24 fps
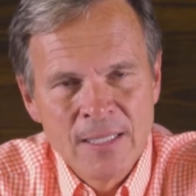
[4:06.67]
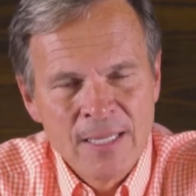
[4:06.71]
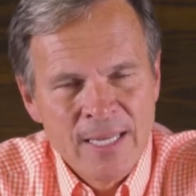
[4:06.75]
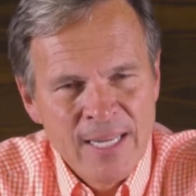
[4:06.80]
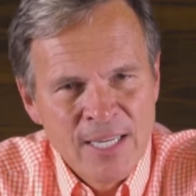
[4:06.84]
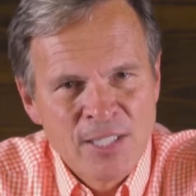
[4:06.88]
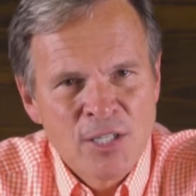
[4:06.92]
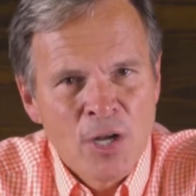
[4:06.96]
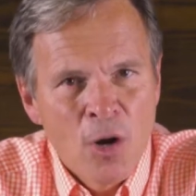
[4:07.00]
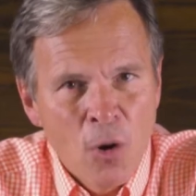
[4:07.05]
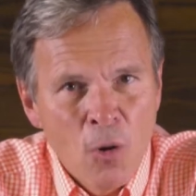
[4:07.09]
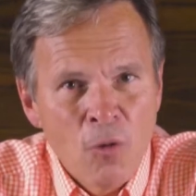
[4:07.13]

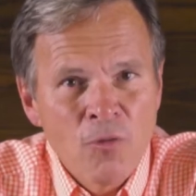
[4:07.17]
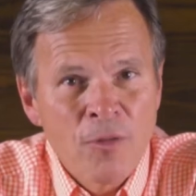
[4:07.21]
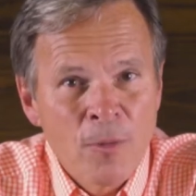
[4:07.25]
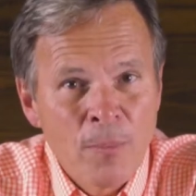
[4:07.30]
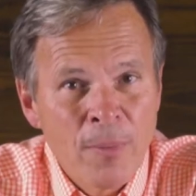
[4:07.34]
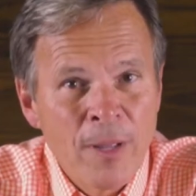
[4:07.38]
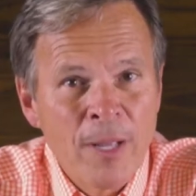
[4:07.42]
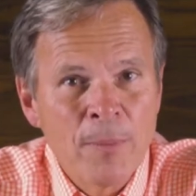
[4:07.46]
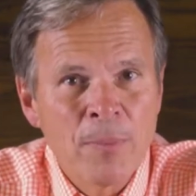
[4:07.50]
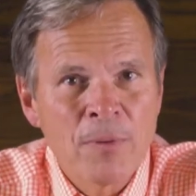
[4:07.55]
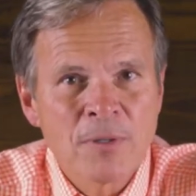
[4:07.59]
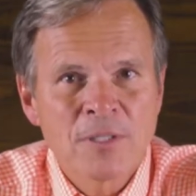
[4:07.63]
He told the
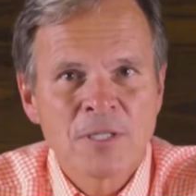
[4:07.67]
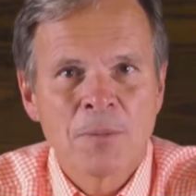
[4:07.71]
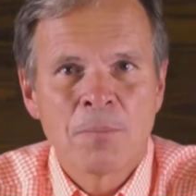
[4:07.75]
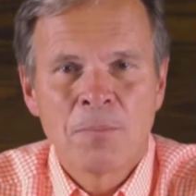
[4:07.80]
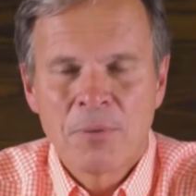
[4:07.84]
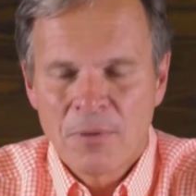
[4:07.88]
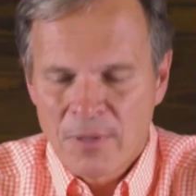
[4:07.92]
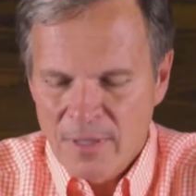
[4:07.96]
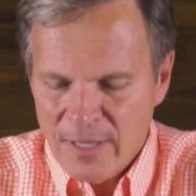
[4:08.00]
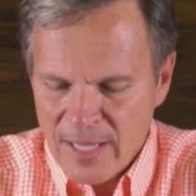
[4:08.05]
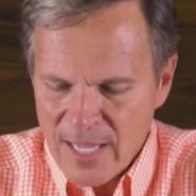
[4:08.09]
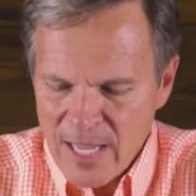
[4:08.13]
people to
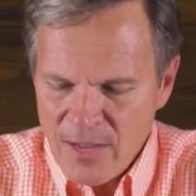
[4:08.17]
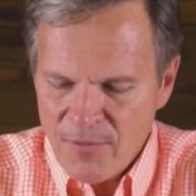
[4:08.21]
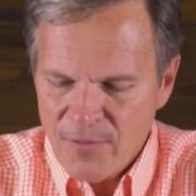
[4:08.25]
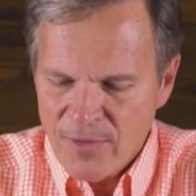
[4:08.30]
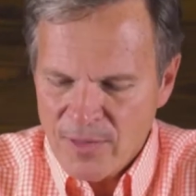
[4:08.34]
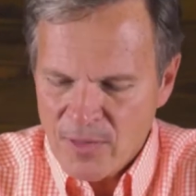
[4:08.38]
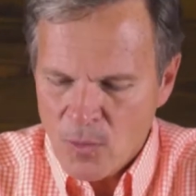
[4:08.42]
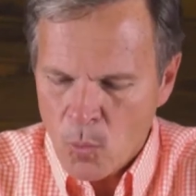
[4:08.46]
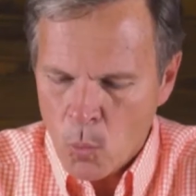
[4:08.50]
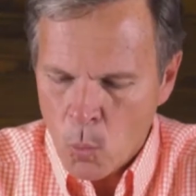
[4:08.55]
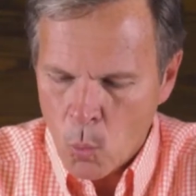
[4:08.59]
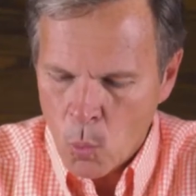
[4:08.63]
believe
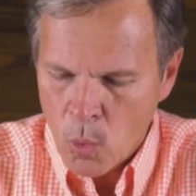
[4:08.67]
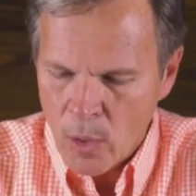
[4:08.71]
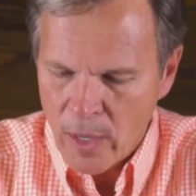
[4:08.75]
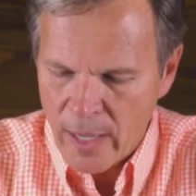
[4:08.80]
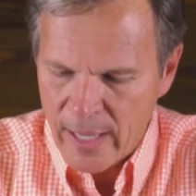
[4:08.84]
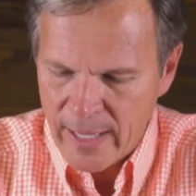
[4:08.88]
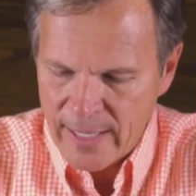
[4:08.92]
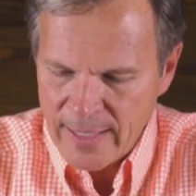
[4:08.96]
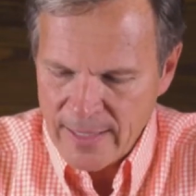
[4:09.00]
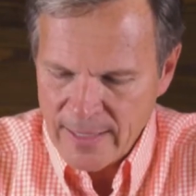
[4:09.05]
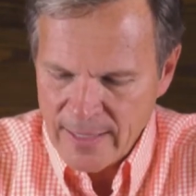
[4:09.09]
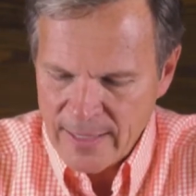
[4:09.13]
in the
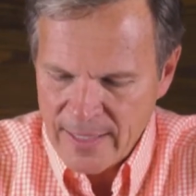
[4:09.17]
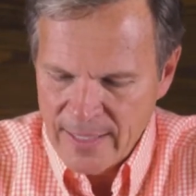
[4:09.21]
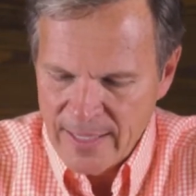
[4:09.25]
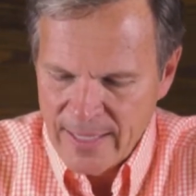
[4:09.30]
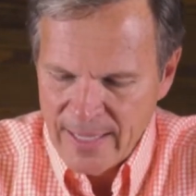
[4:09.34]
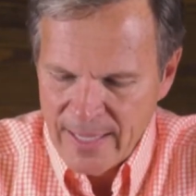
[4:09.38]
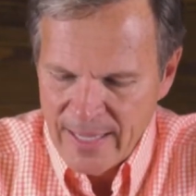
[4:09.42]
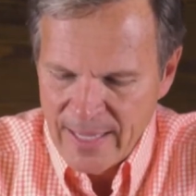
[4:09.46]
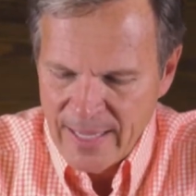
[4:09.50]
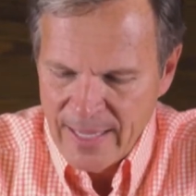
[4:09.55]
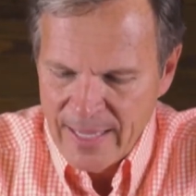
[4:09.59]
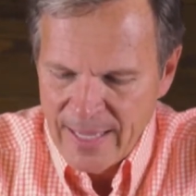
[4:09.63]
one
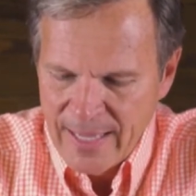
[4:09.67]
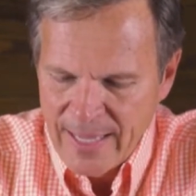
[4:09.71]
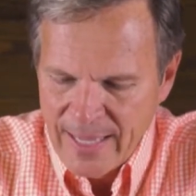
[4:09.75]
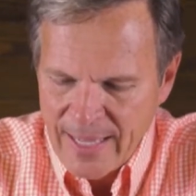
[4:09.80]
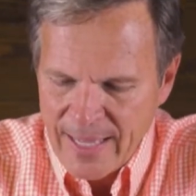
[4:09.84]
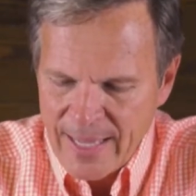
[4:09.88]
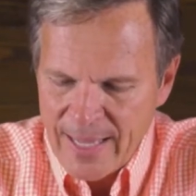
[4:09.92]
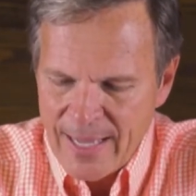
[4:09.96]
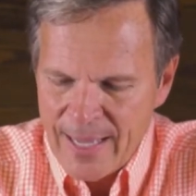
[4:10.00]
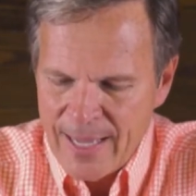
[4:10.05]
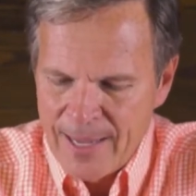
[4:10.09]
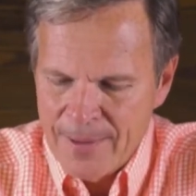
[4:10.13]

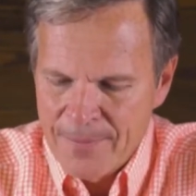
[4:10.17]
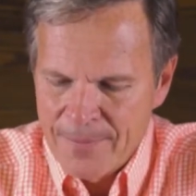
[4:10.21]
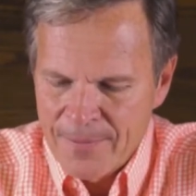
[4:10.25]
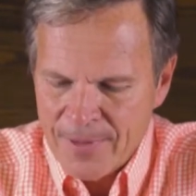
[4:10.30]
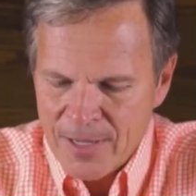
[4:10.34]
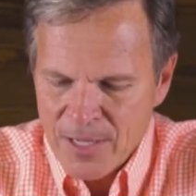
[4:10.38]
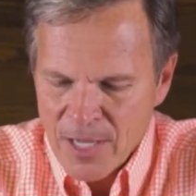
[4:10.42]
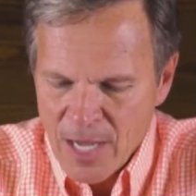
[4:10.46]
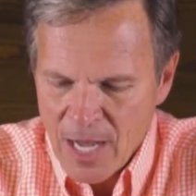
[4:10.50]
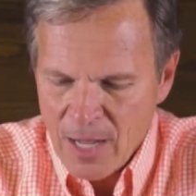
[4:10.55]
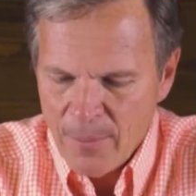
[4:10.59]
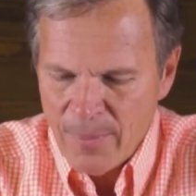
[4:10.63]
um,
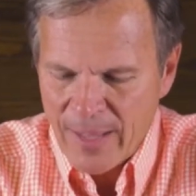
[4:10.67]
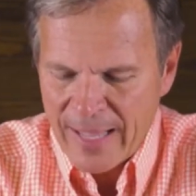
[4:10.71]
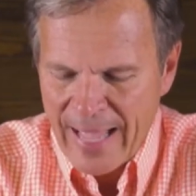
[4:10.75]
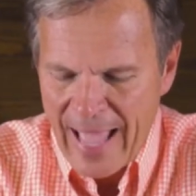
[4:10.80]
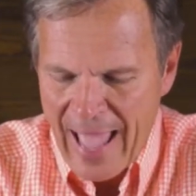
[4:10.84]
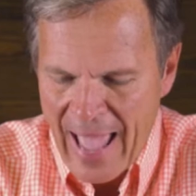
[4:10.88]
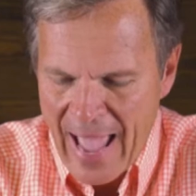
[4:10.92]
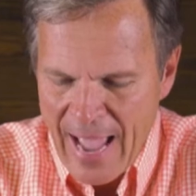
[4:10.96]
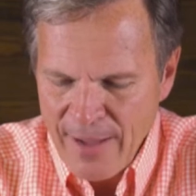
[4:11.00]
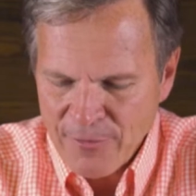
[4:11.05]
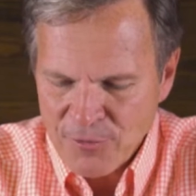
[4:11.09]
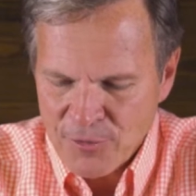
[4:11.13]
coming
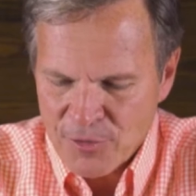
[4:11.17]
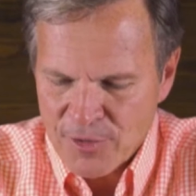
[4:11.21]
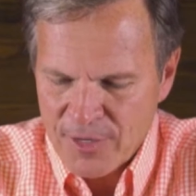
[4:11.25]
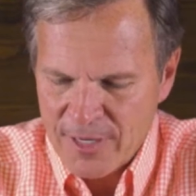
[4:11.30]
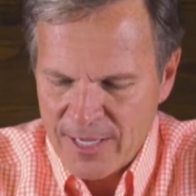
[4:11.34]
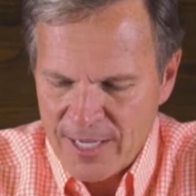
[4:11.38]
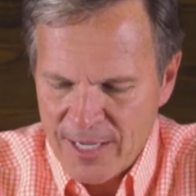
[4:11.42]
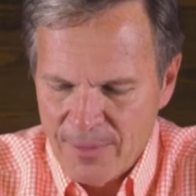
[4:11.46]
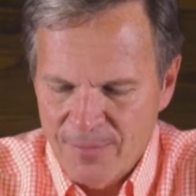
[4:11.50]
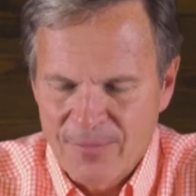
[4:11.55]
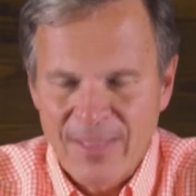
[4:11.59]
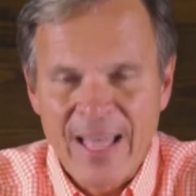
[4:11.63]
after
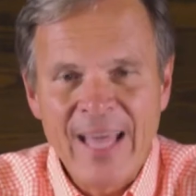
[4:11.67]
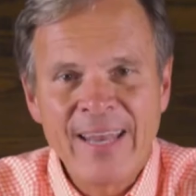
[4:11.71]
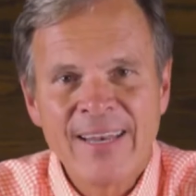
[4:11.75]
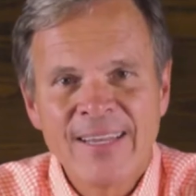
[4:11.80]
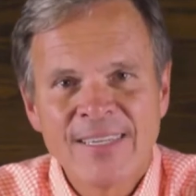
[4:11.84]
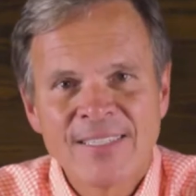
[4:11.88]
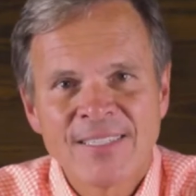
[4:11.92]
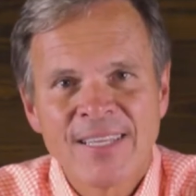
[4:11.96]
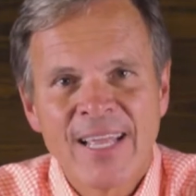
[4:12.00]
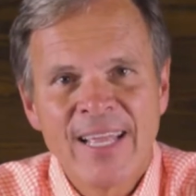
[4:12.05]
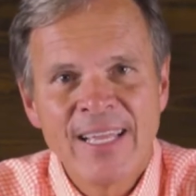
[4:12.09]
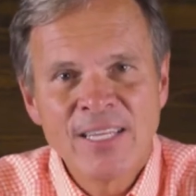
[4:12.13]
him, that
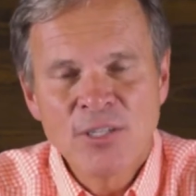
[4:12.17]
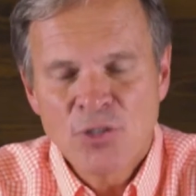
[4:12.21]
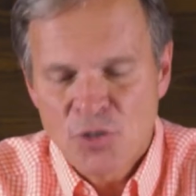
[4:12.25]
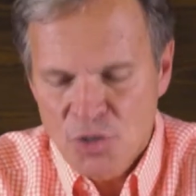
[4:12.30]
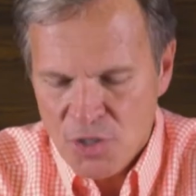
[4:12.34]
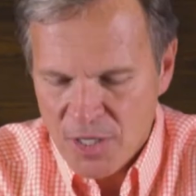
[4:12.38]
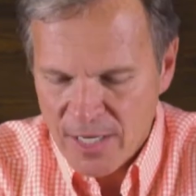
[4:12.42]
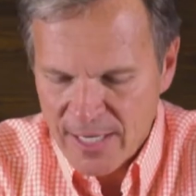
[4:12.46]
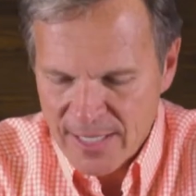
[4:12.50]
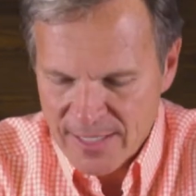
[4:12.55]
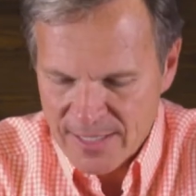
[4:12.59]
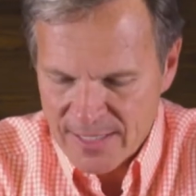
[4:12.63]
is, in
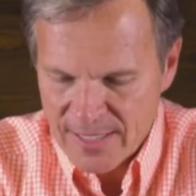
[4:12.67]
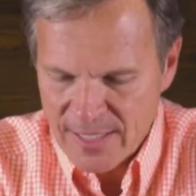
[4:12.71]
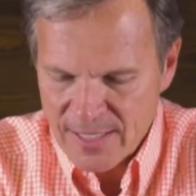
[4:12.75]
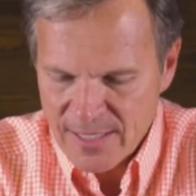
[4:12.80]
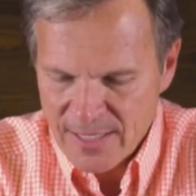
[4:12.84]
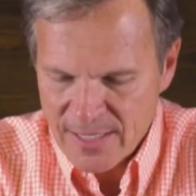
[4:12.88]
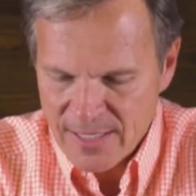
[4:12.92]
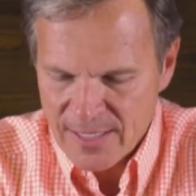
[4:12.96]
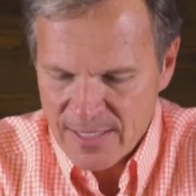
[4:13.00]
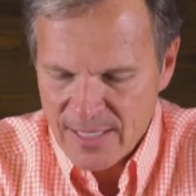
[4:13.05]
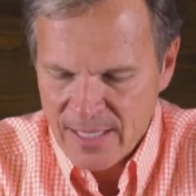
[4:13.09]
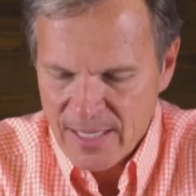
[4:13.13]

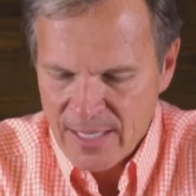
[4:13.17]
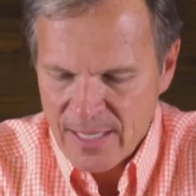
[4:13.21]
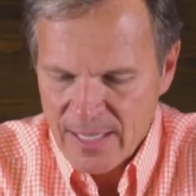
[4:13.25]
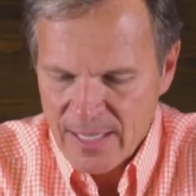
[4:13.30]
Jesus.